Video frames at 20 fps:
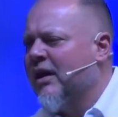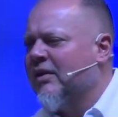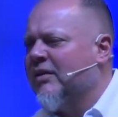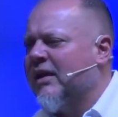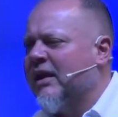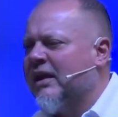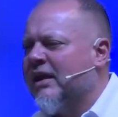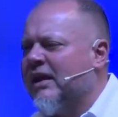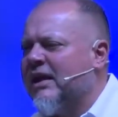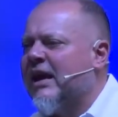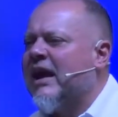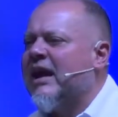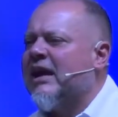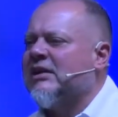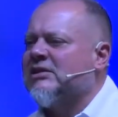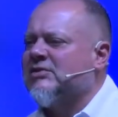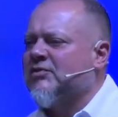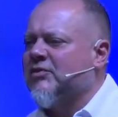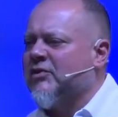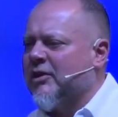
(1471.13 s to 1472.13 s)
that He
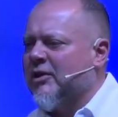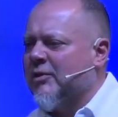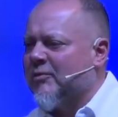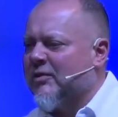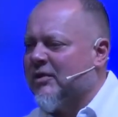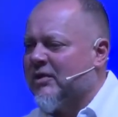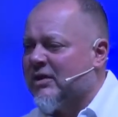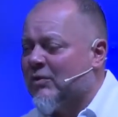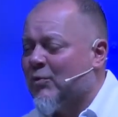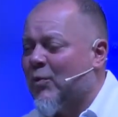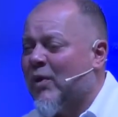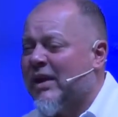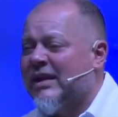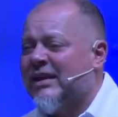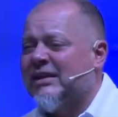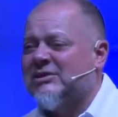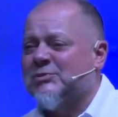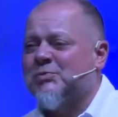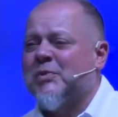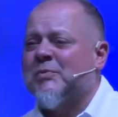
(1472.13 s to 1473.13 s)
has for them and the way He
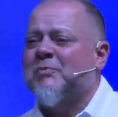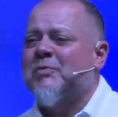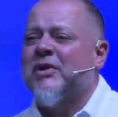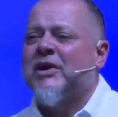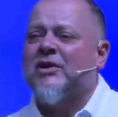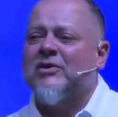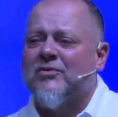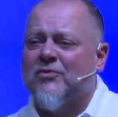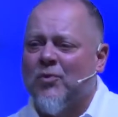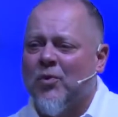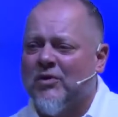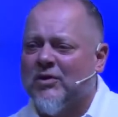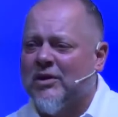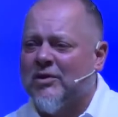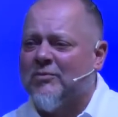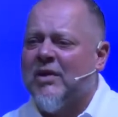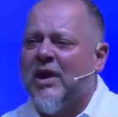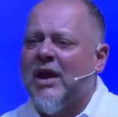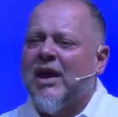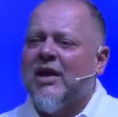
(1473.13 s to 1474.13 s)
has prepared for them,